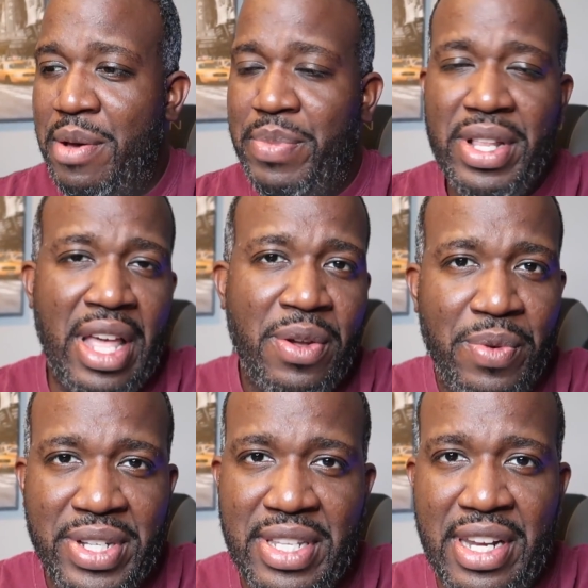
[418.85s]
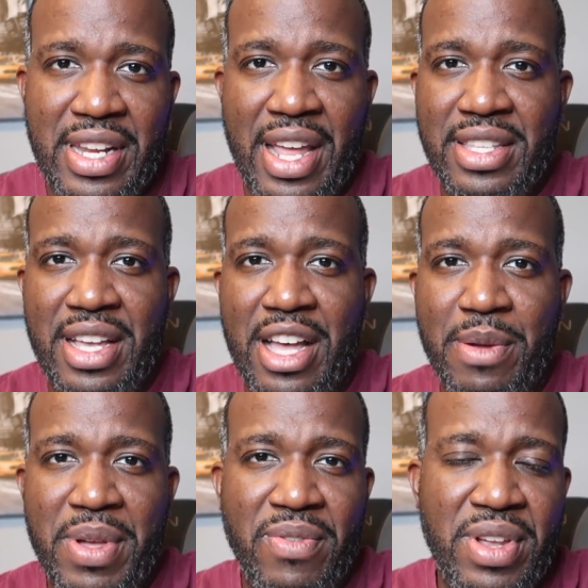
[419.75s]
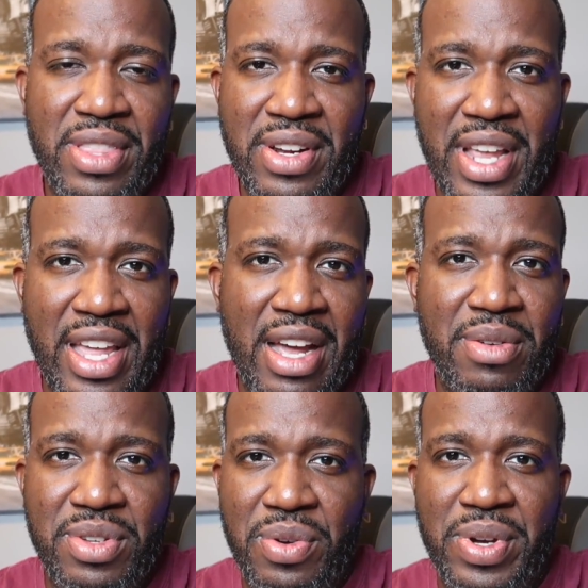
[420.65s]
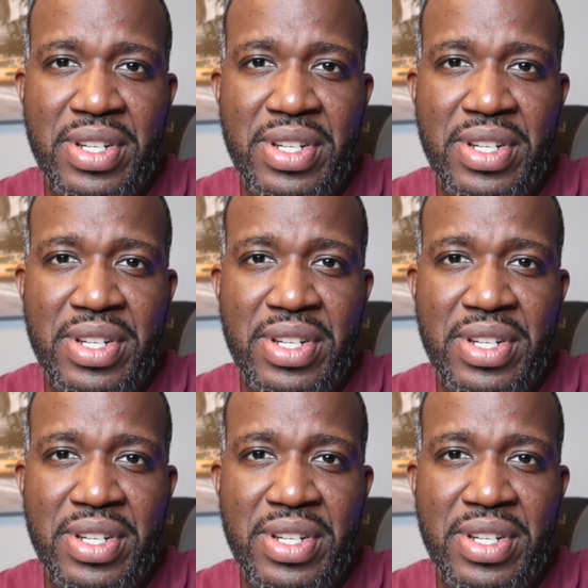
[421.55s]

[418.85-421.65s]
but like once in the nighttime, every other night I'll do